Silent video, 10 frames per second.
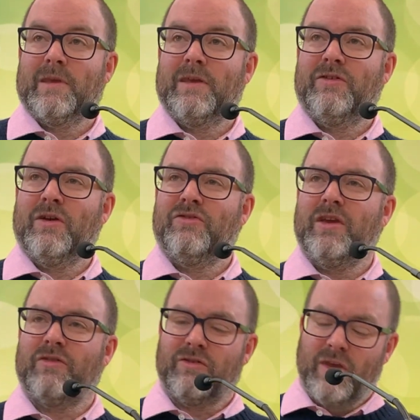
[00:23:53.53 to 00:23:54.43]
You see how
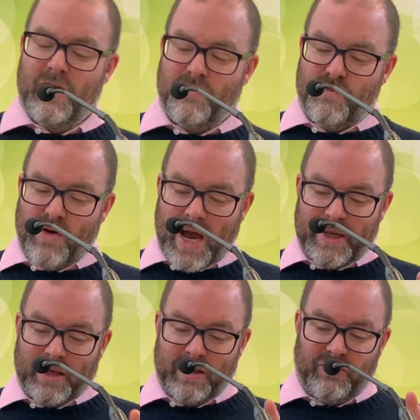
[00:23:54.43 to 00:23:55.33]
Jesus
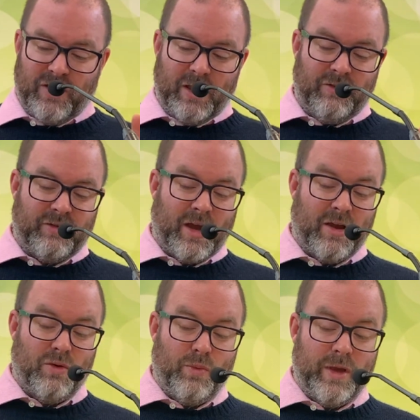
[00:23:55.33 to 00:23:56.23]
radically changes
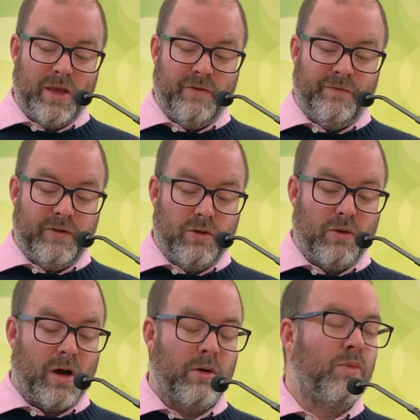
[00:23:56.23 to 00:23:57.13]
how we
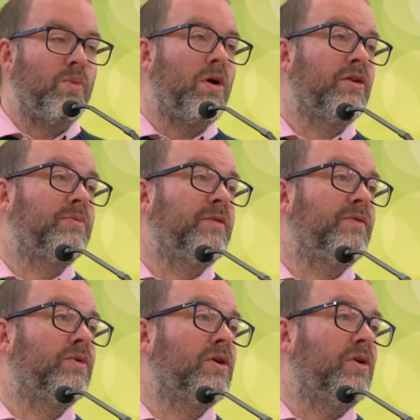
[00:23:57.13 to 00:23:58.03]
view our worth
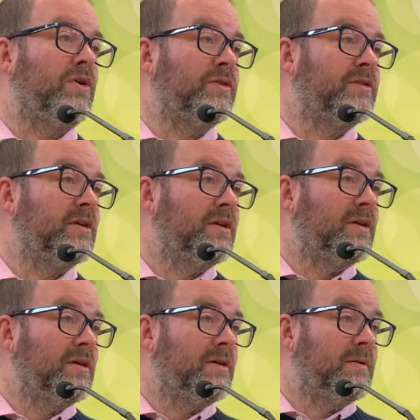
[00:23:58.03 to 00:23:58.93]
before God
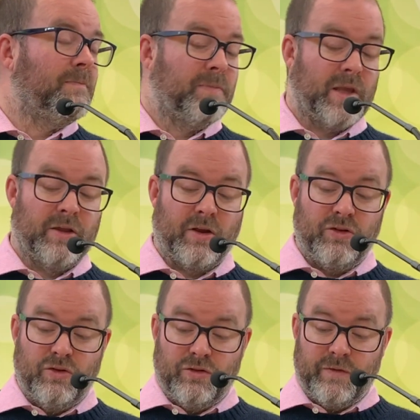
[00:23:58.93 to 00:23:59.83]
and
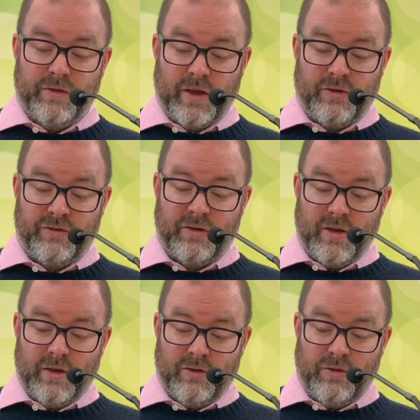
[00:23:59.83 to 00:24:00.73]
our
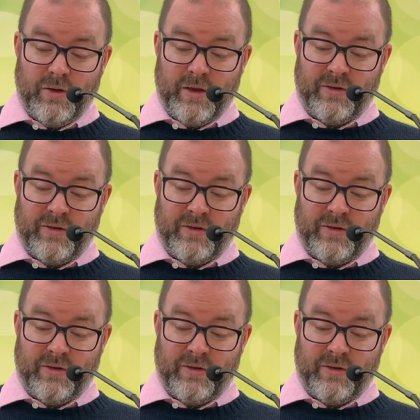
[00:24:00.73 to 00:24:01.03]
usefulness to his